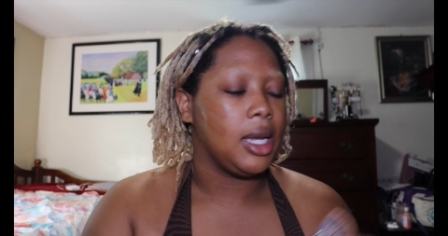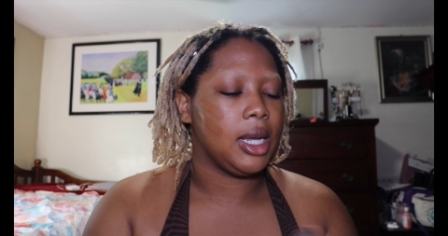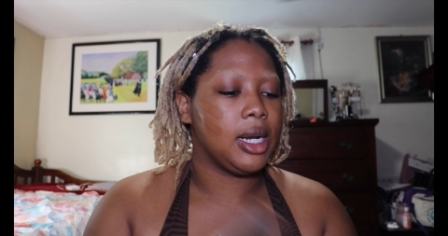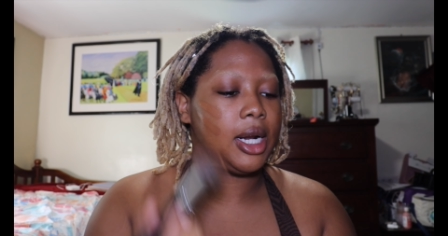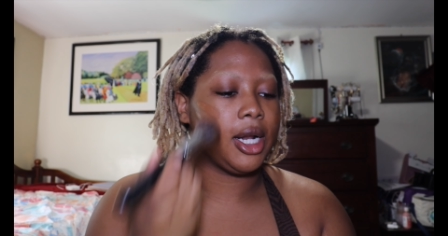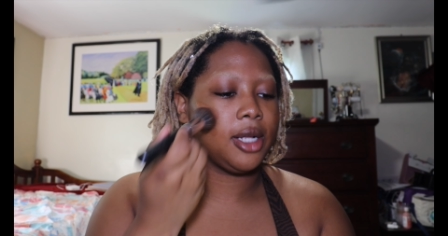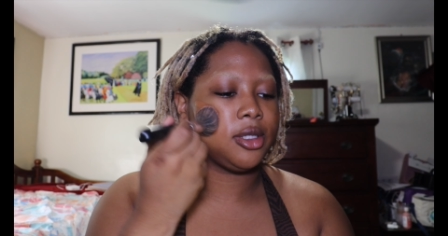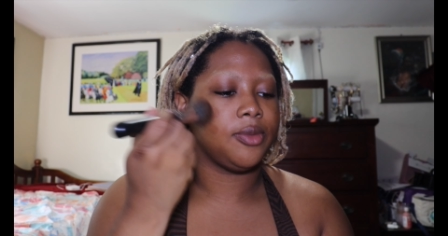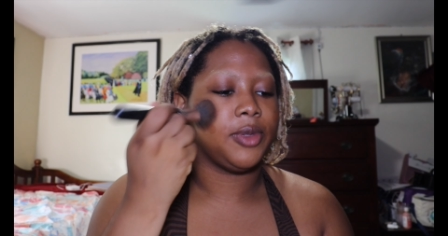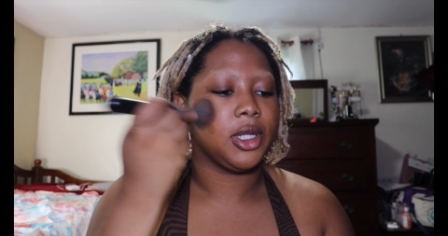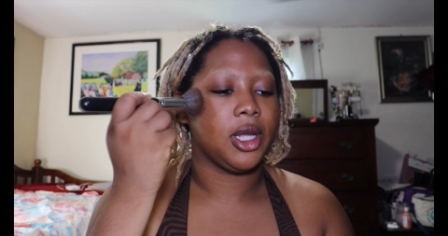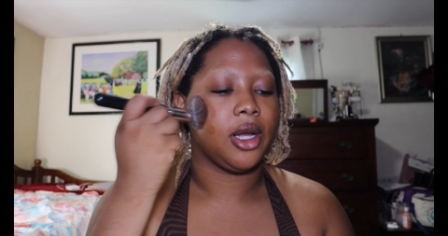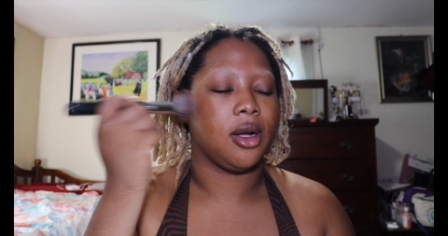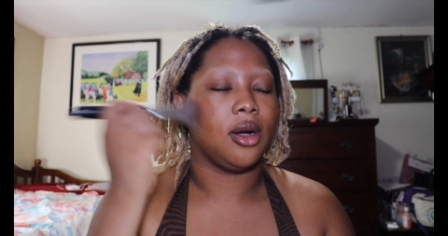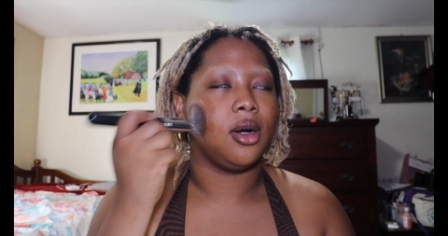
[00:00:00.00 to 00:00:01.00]
and I had to be
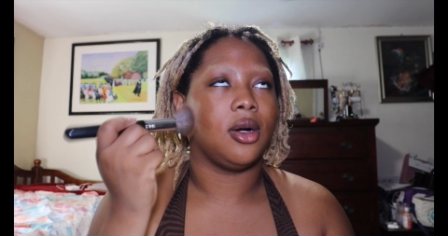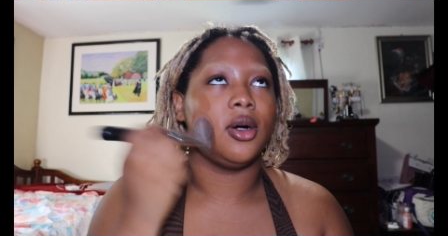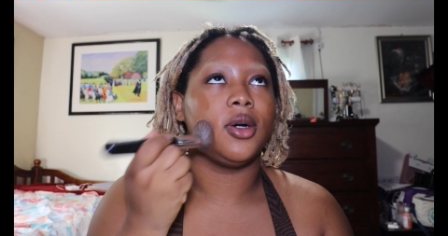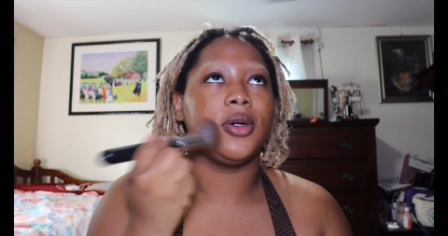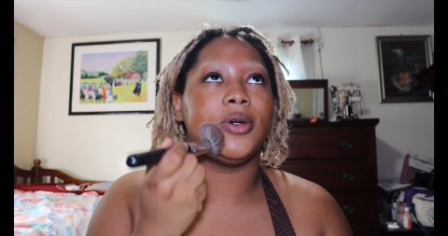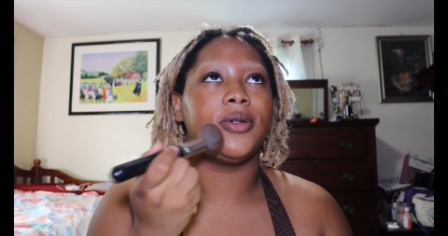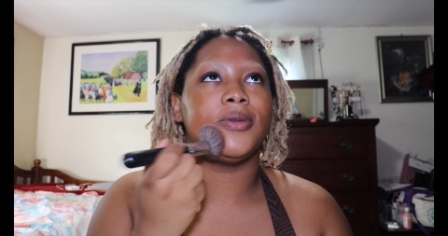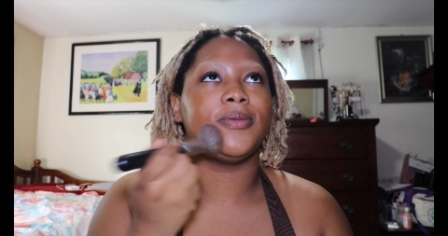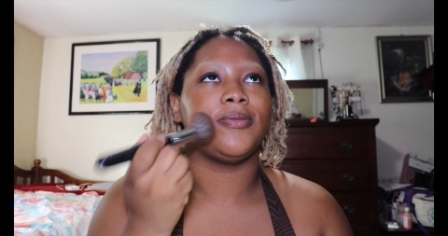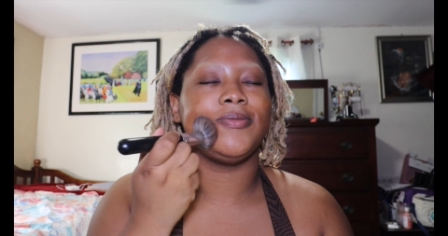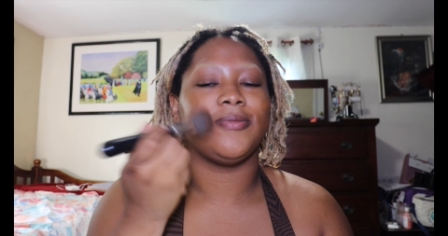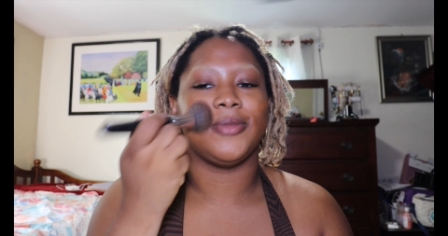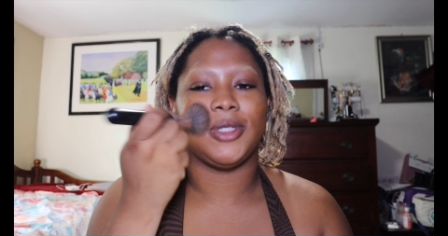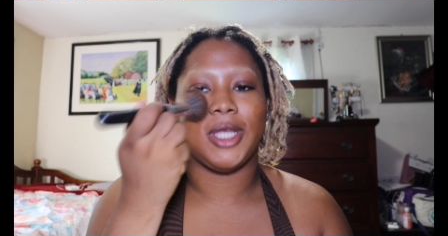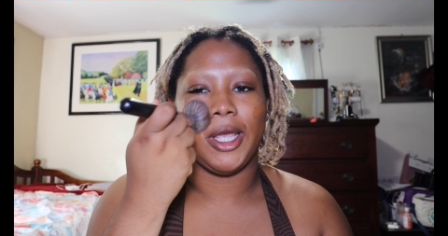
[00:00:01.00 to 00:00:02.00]
like, oh
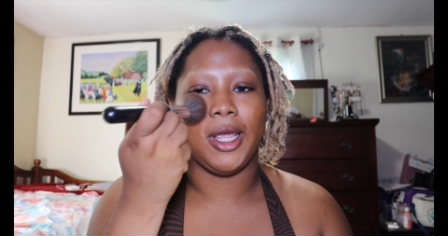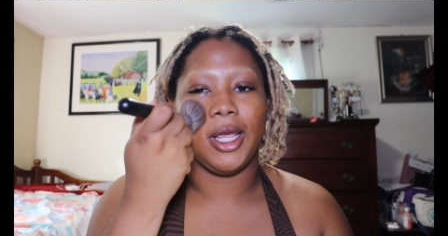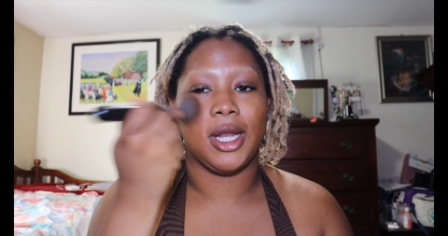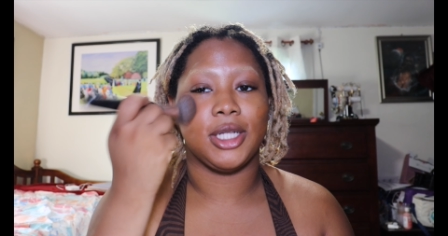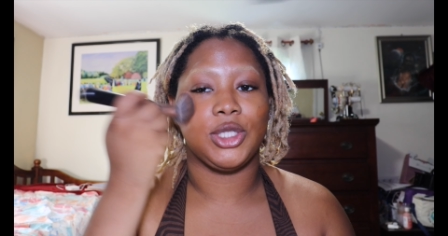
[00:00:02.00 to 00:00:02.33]
dang,